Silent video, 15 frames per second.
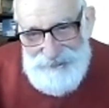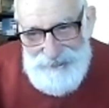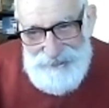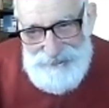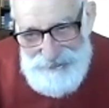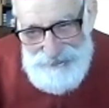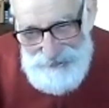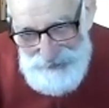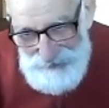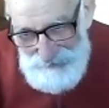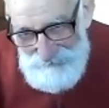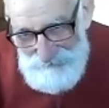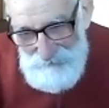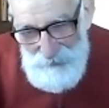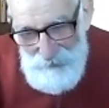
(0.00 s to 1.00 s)
And
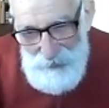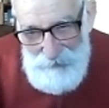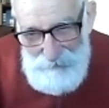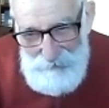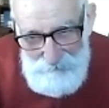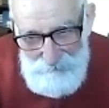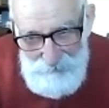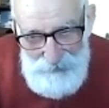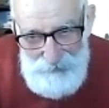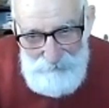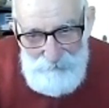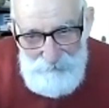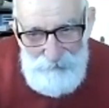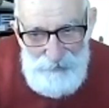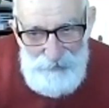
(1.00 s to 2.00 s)

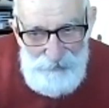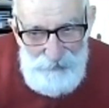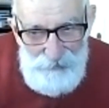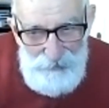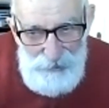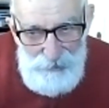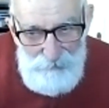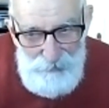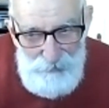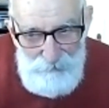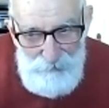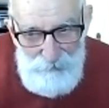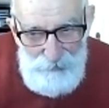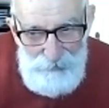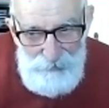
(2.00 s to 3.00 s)
rather like with
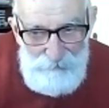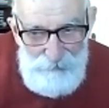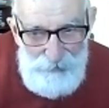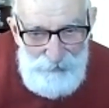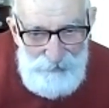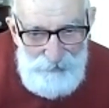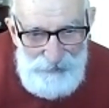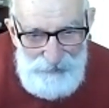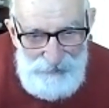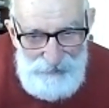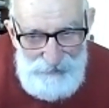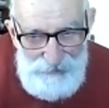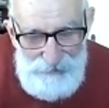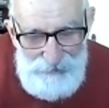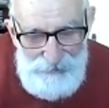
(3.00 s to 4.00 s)
modern music,
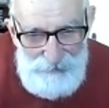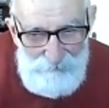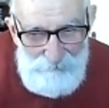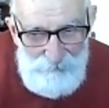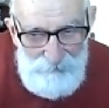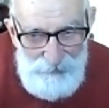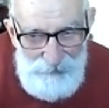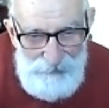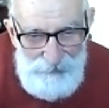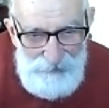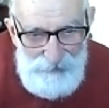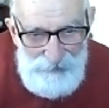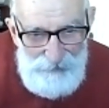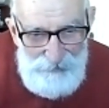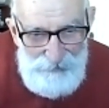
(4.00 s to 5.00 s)
it's
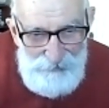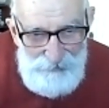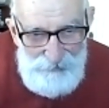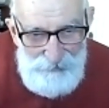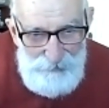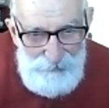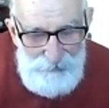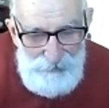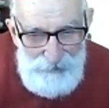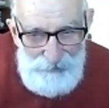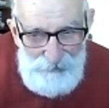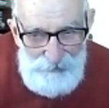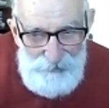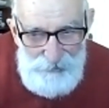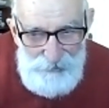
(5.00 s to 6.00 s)
got a sort of
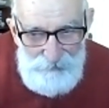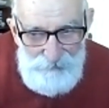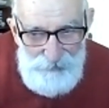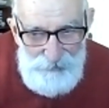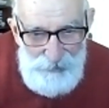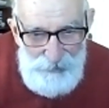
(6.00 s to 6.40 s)
culture of its